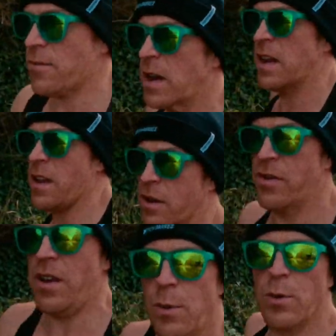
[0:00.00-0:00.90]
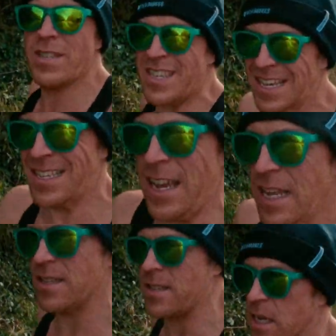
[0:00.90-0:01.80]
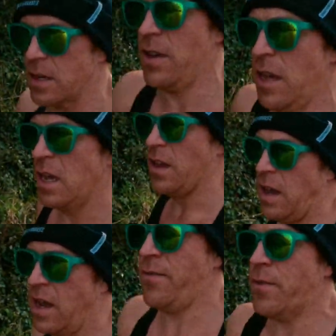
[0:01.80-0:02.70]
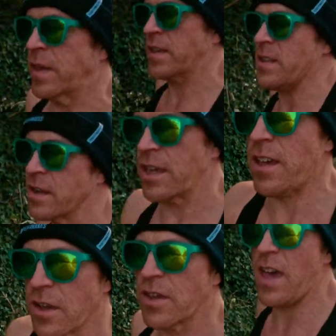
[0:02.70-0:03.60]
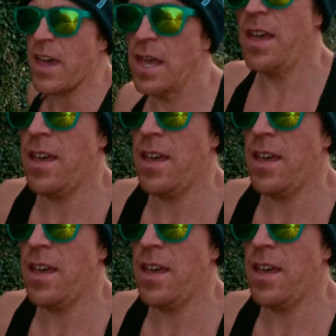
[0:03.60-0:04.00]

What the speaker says: rate currently 116, so everything's looking okay.